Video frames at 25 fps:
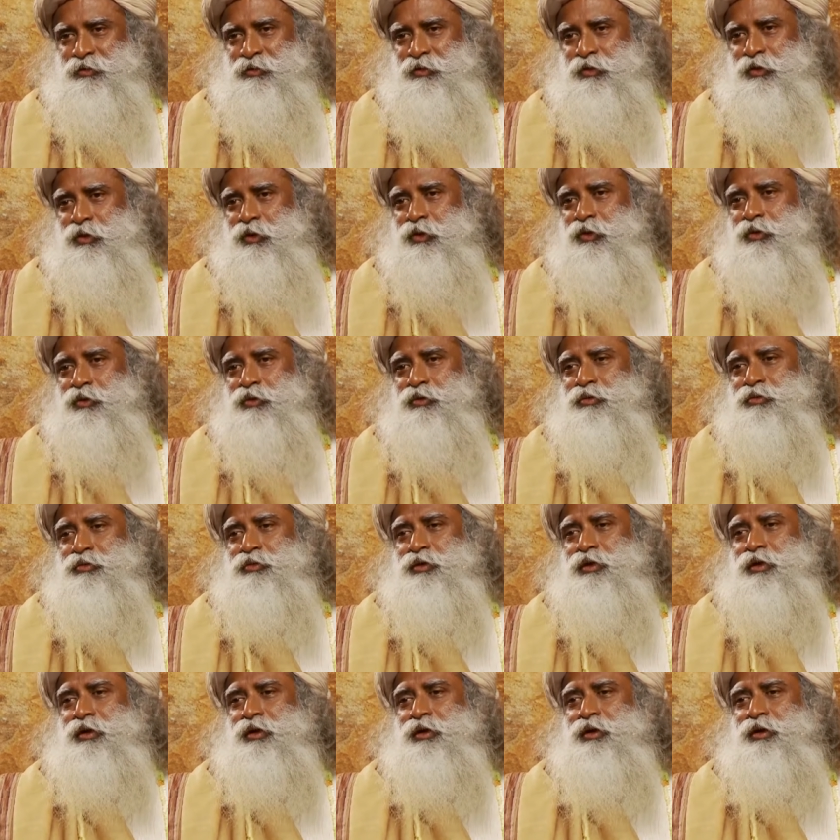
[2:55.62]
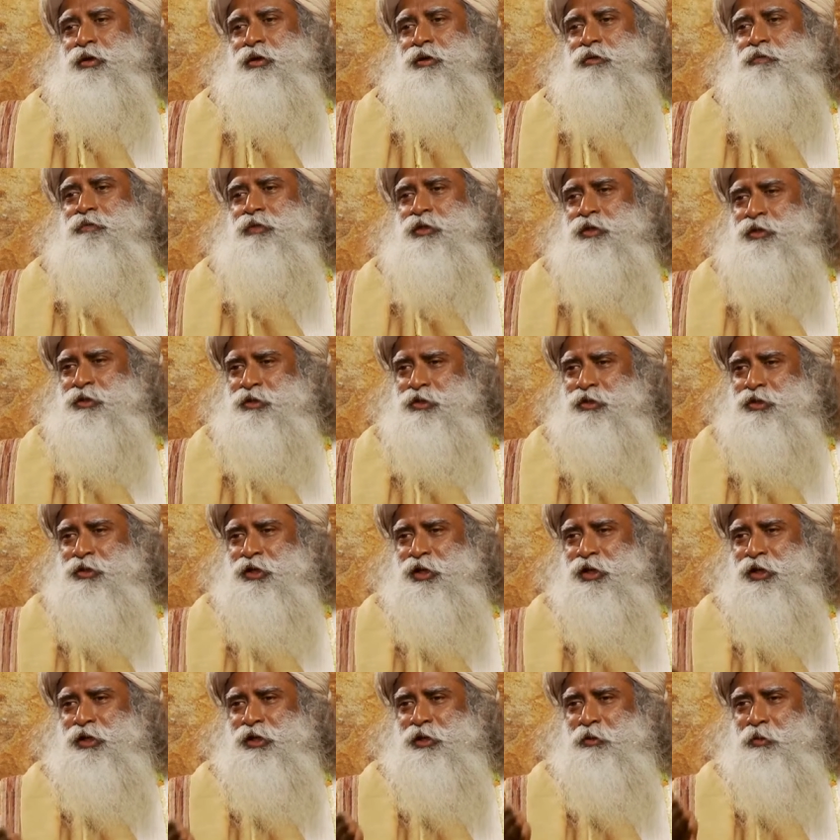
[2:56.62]
So, uh, we're just
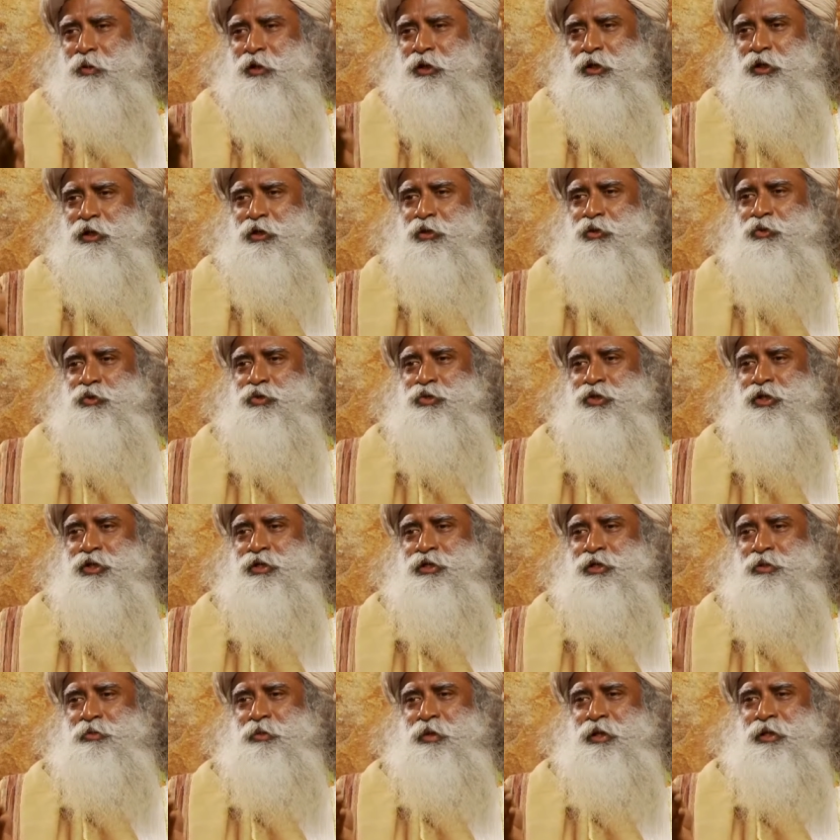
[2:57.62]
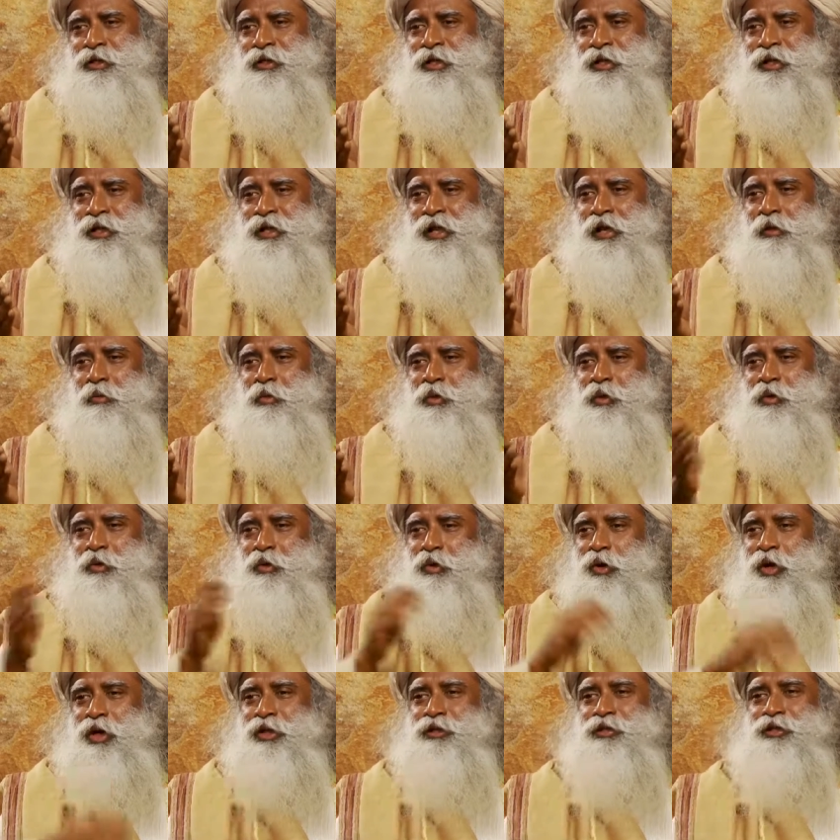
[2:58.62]
cultivating you in such a way that there'll be
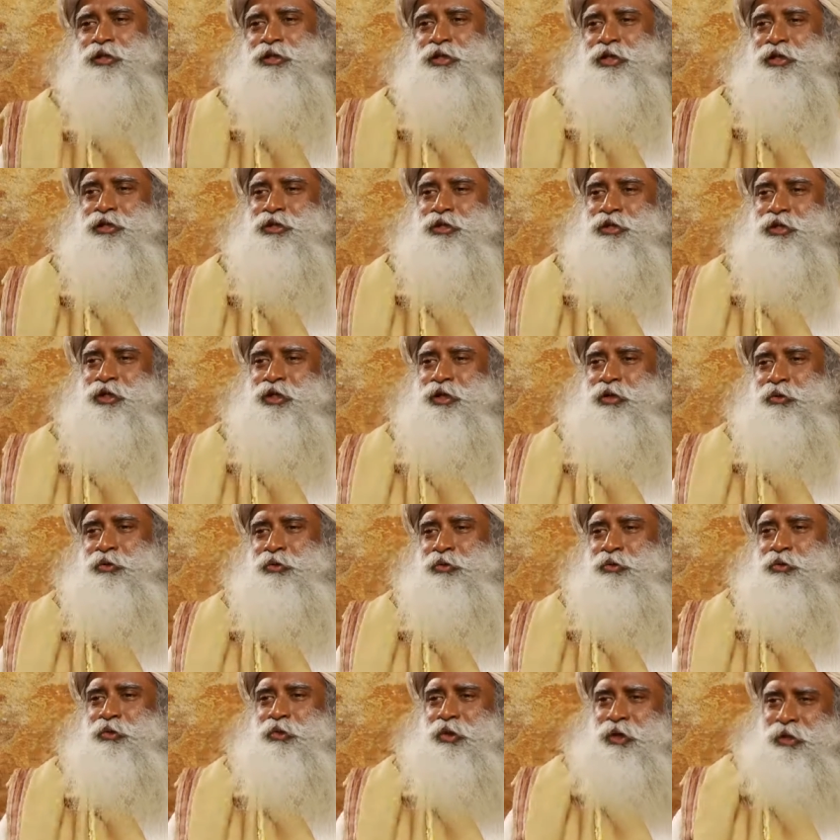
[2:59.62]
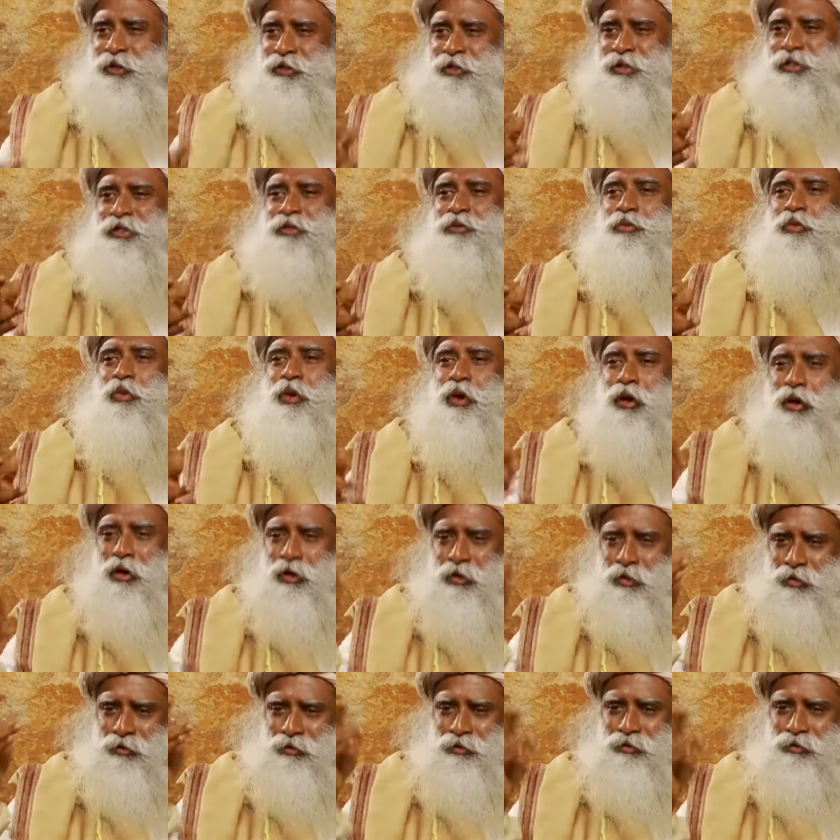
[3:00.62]
no hesitation in you, you can just walk.